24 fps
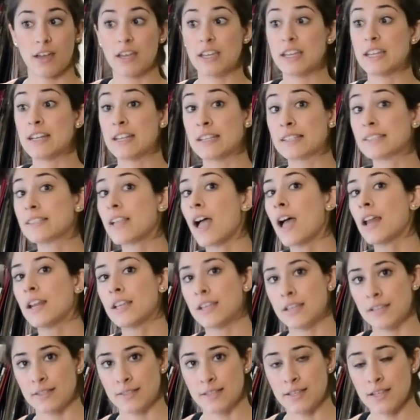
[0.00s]
It is not
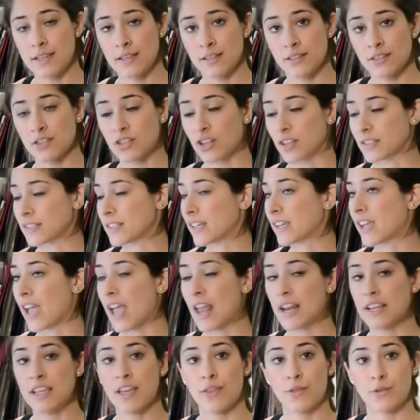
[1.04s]
easy, just like
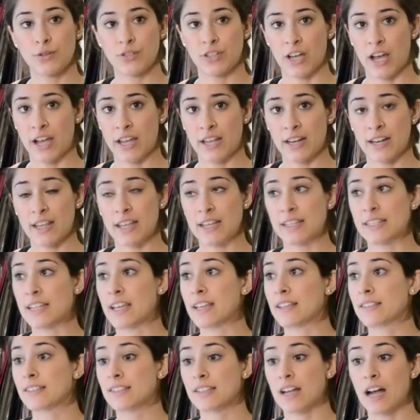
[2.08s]
any other diet. It
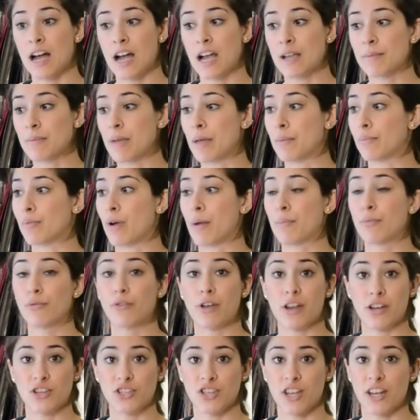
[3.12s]
takes time and
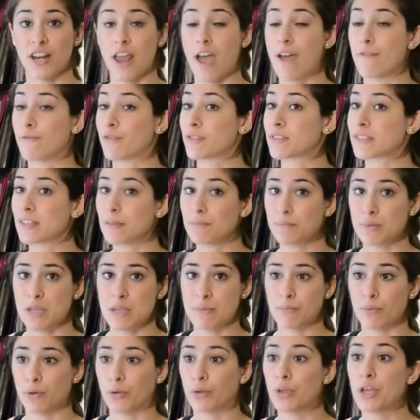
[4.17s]
preparation, and for some
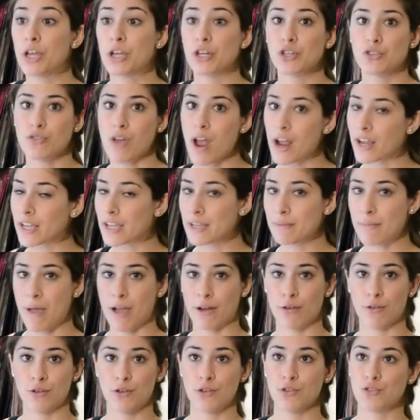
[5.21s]
people, tracking
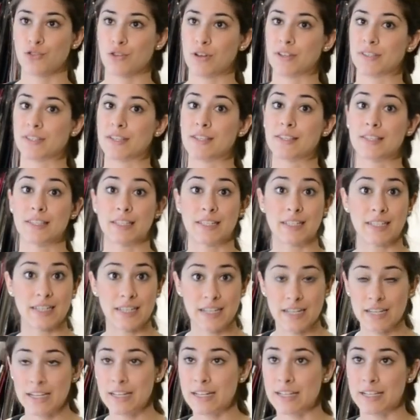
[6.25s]
macronutrients is a
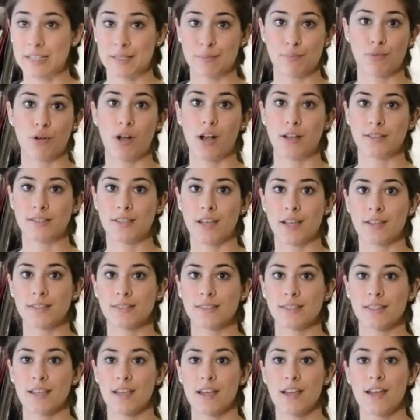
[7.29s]
tedious
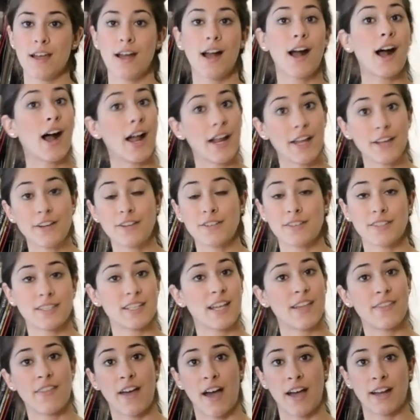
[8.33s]
process. I
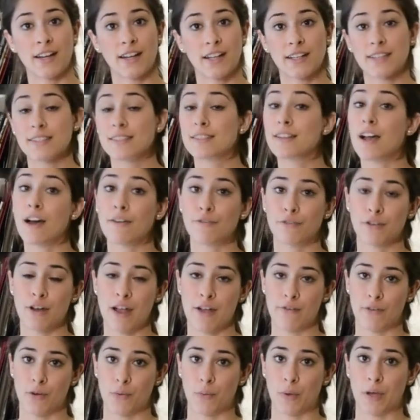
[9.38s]
understand that. It's not for
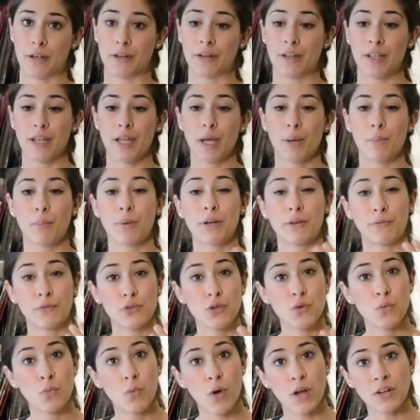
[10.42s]
everyone. But if
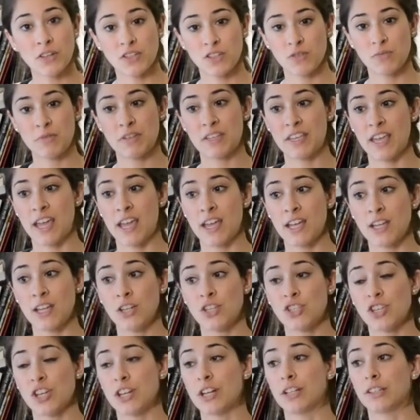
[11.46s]
you want to
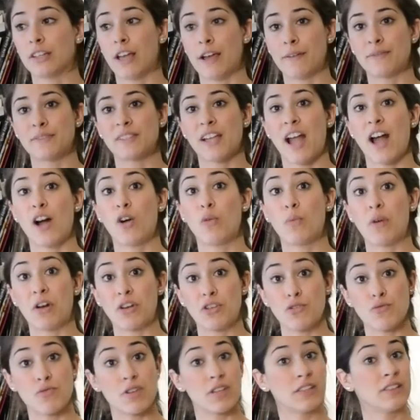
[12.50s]
engage in a lifestyle where
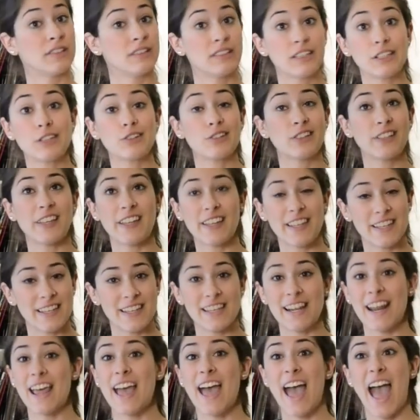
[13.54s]
you can literally
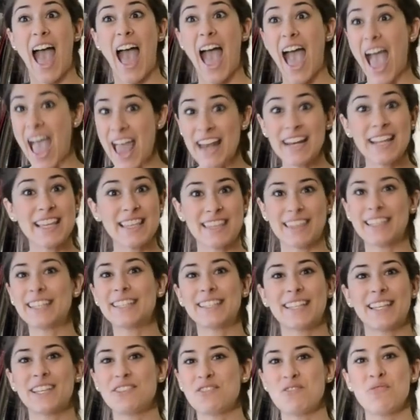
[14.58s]
eat anything
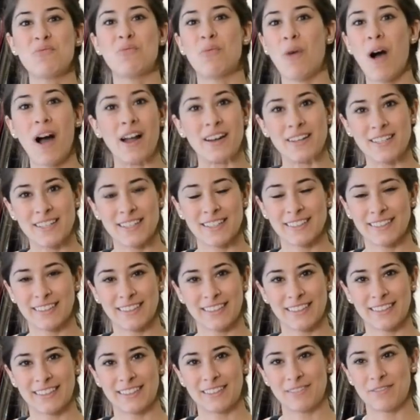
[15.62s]
that you want
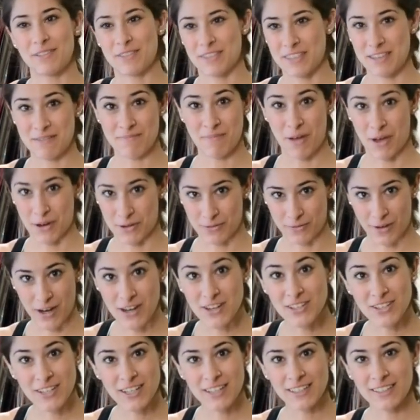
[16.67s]
within
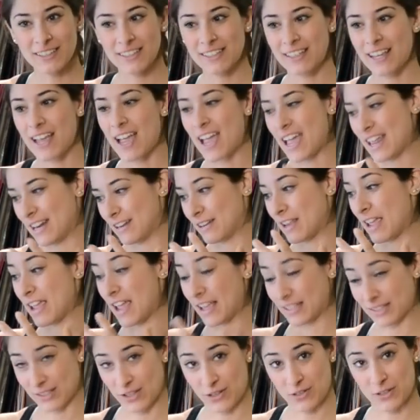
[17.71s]
moderation, and
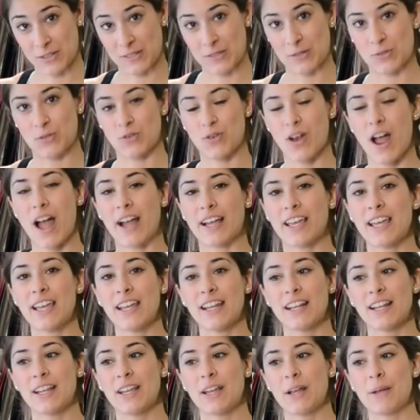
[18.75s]
as long as you track it,
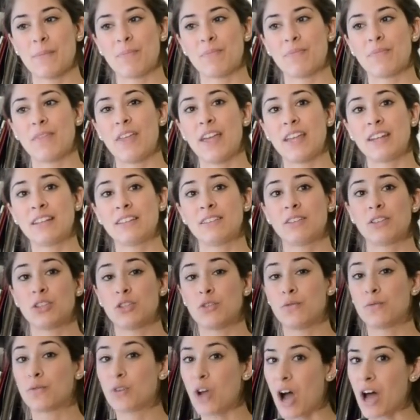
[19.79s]
then
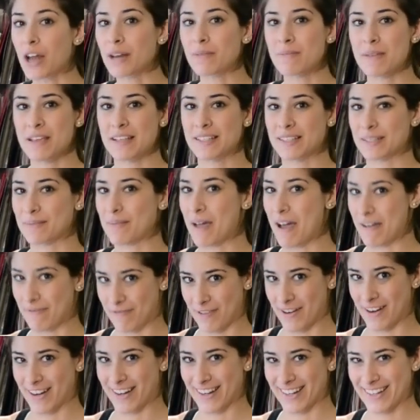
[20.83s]
you've got to make some
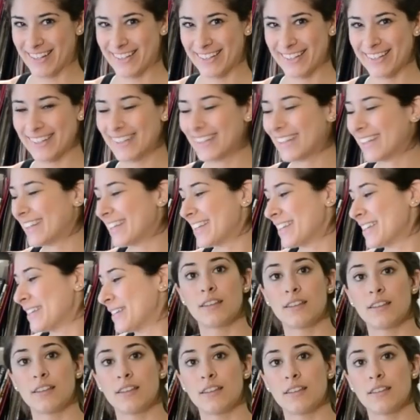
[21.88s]
effort.
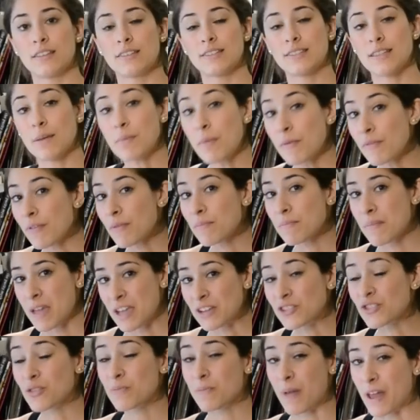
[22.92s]
Some of the
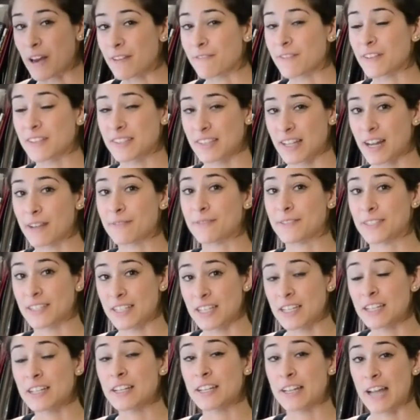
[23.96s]
major benefits that I've
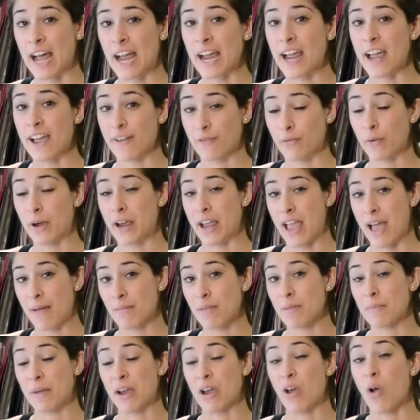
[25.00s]
seen in
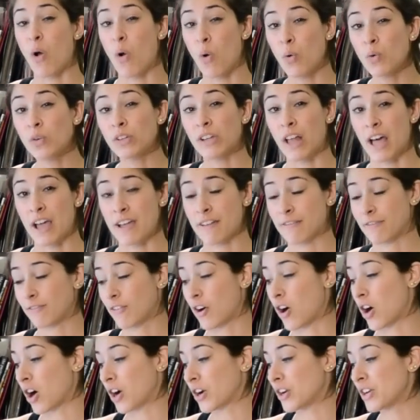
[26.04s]
IIFYM in my own life
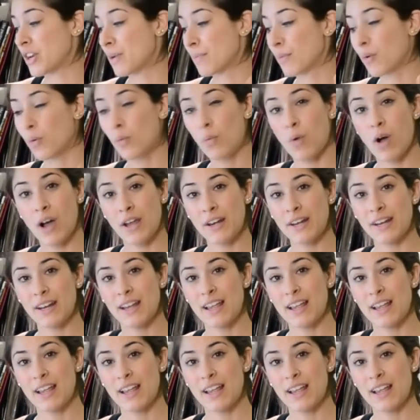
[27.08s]
are, number one,